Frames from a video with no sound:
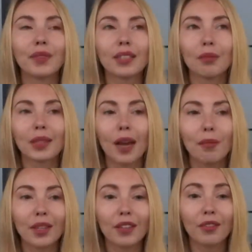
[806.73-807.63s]

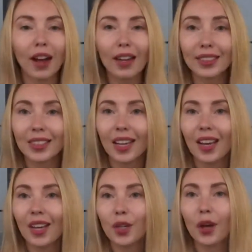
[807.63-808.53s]
sometime in advance.
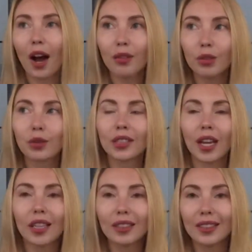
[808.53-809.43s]
You have to
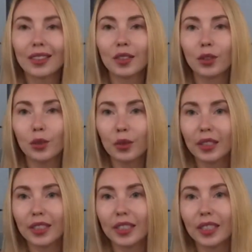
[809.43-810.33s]
send the
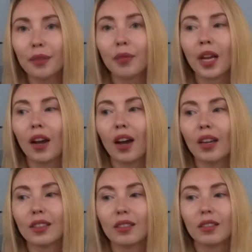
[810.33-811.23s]
security
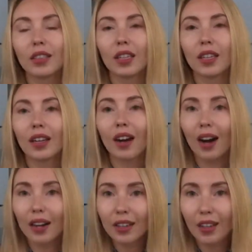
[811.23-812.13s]
the
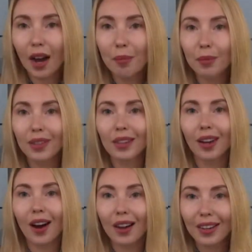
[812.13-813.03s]
car number,
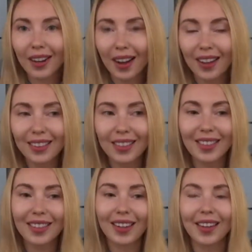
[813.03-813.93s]
car
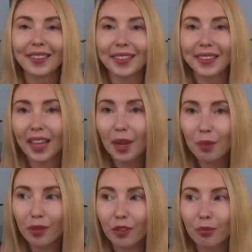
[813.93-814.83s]
color, and the
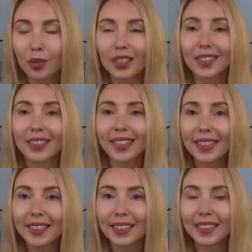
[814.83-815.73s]
name of a person.
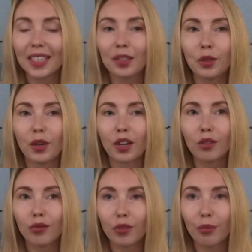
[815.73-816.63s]
Then they send you a
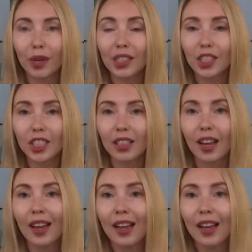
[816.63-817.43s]
confirmation,